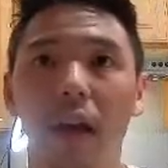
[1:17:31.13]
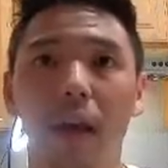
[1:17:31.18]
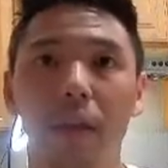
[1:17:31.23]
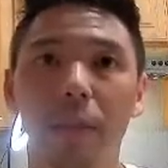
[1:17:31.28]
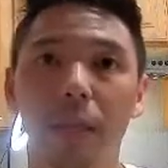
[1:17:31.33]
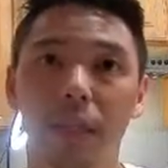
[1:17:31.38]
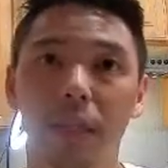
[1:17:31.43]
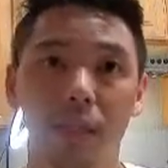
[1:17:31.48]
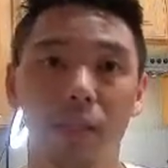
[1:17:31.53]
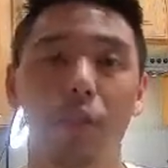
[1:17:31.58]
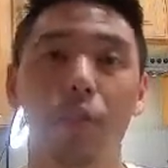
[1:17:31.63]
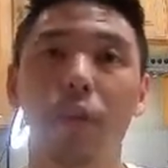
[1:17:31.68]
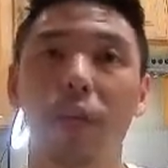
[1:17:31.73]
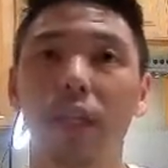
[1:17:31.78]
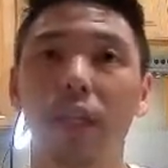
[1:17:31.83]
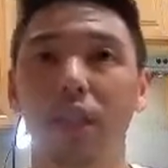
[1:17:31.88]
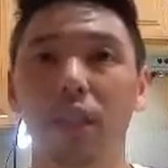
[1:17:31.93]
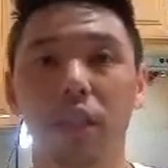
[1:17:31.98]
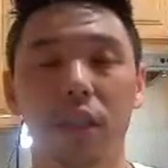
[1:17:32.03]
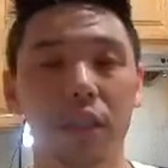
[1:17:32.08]
because your
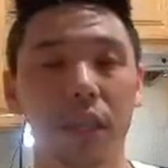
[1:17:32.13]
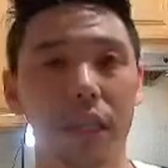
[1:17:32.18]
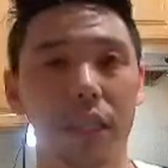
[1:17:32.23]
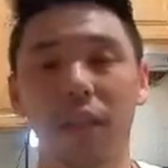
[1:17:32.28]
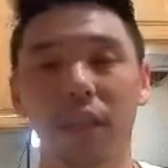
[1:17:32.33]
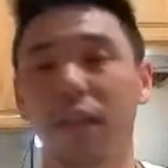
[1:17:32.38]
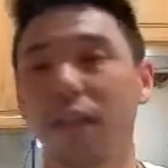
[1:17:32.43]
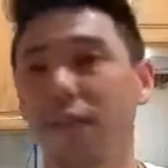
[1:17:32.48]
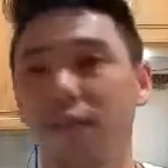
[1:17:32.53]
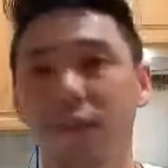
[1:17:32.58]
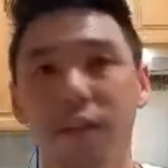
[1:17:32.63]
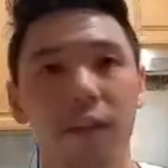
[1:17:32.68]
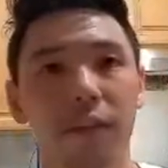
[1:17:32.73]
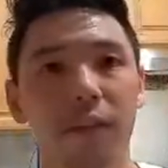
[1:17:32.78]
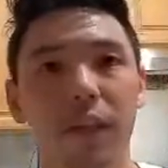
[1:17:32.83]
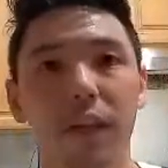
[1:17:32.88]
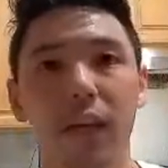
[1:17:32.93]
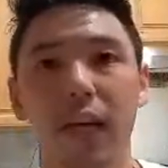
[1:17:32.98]
rice is nice and fluffy.